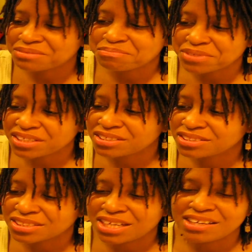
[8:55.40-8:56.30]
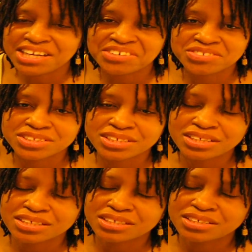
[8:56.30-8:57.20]
Big shout out
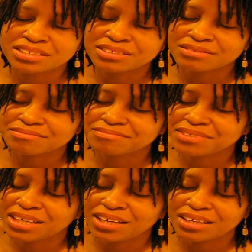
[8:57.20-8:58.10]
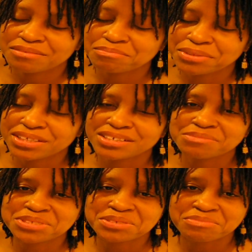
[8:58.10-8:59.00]
and big
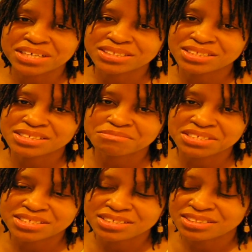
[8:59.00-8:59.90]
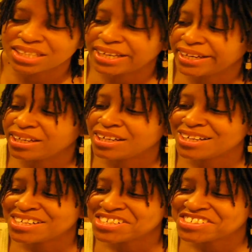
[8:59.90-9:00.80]
ups to my sis, Miss CJA.
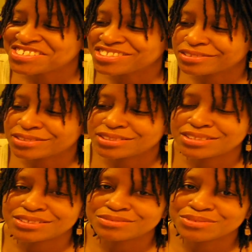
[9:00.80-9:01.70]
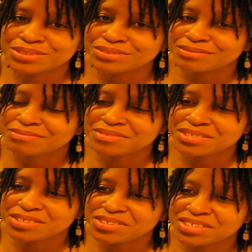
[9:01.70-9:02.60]
Girl,
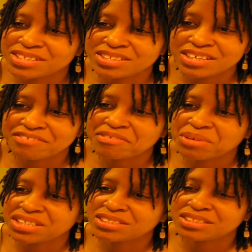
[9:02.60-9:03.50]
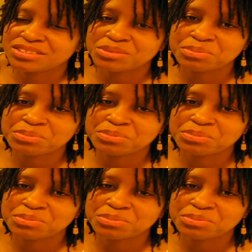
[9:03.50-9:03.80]
your information that you